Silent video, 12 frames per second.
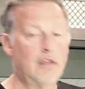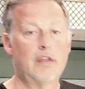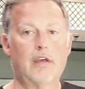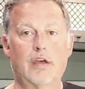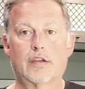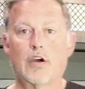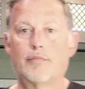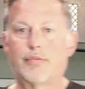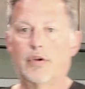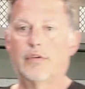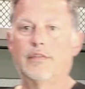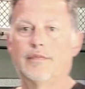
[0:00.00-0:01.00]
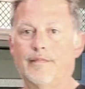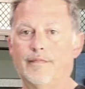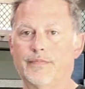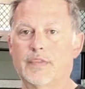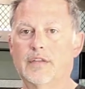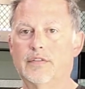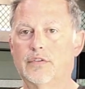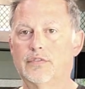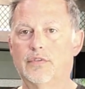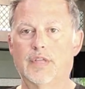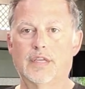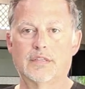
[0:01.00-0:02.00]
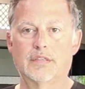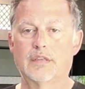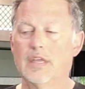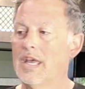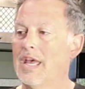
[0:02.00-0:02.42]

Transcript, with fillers: a GoPro and they'll do this.